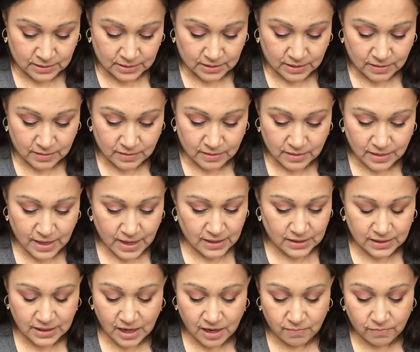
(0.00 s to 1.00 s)
Other than that,
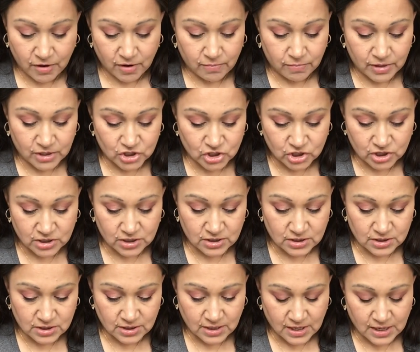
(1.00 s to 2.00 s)
the eyebrow brushes,
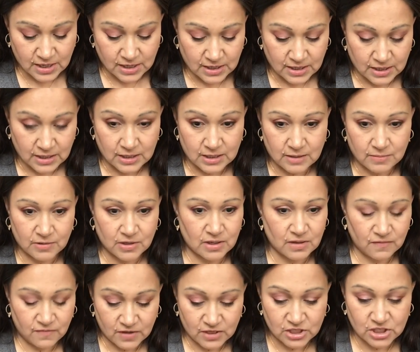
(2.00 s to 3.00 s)
and I'm going
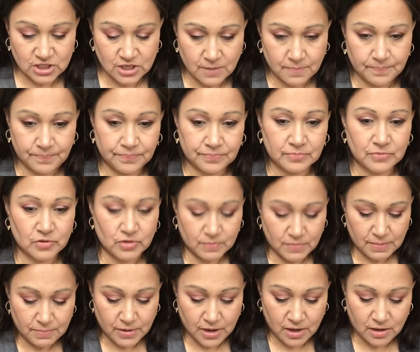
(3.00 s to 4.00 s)
to finish up doing my
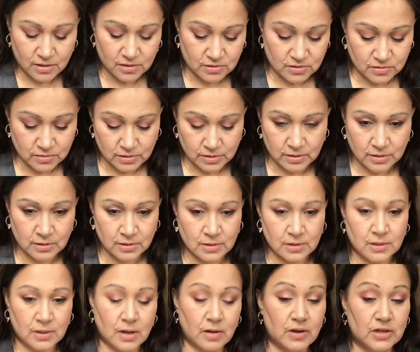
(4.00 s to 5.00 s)
brows.
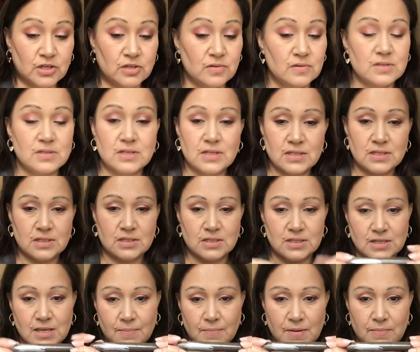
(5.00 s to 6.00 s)
I'll use this to
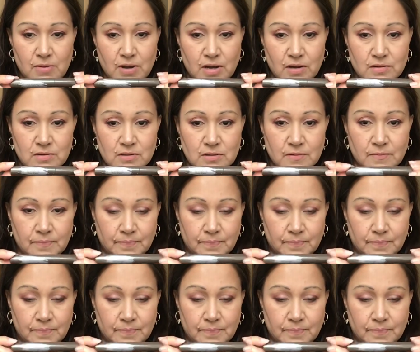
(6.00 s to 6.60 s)
set my brows.